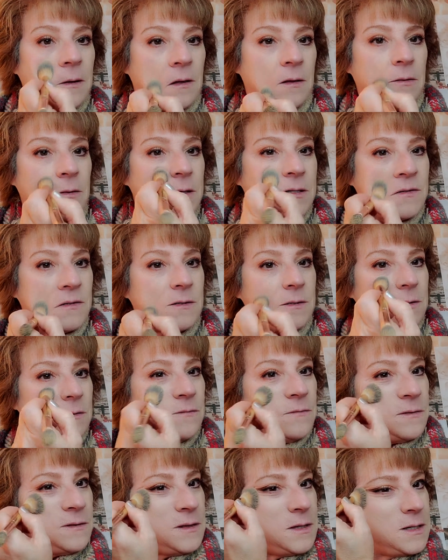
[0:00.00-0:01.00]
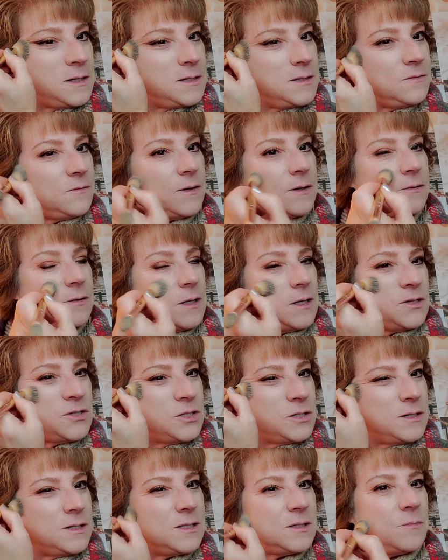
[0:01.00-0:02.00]
This
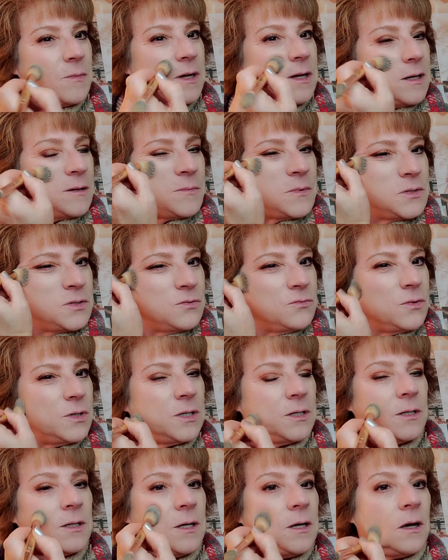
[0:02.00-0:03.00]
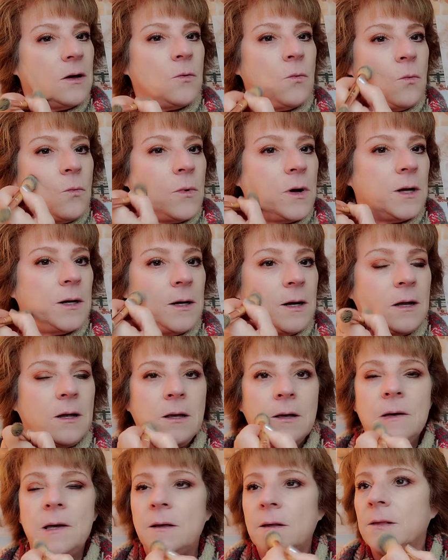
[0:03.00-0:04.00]
foundation, this makeup is really a one
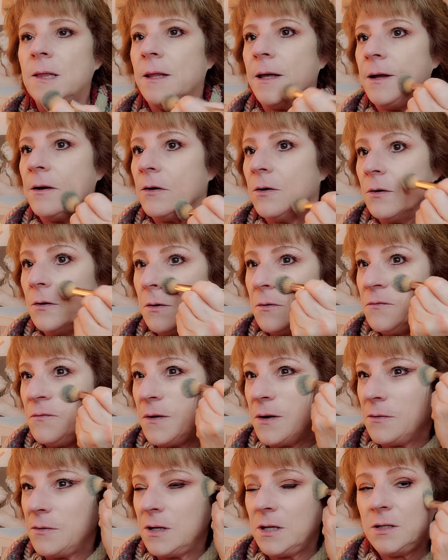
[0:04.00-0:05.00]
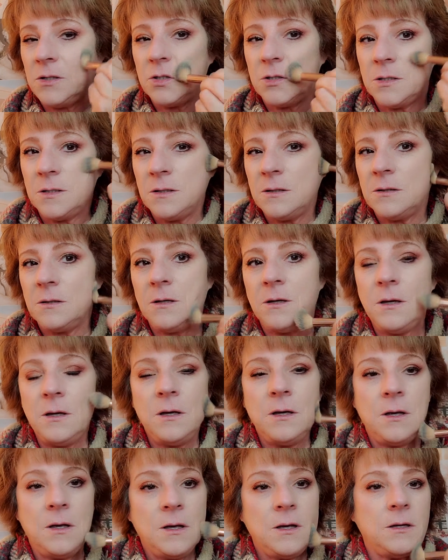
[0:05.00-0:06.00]
layer foundation.
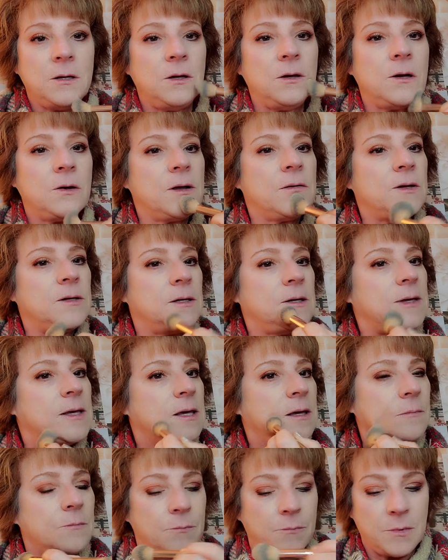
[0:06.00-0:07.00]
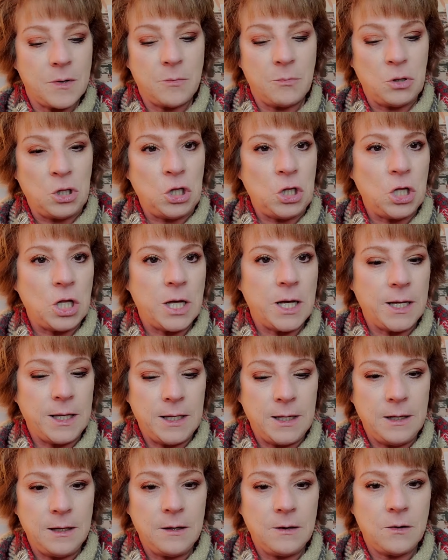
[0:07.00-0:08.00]
You don't have to keep
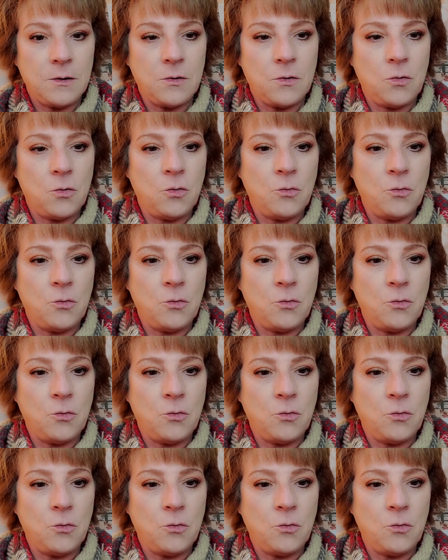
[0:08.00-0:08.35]
applying a whole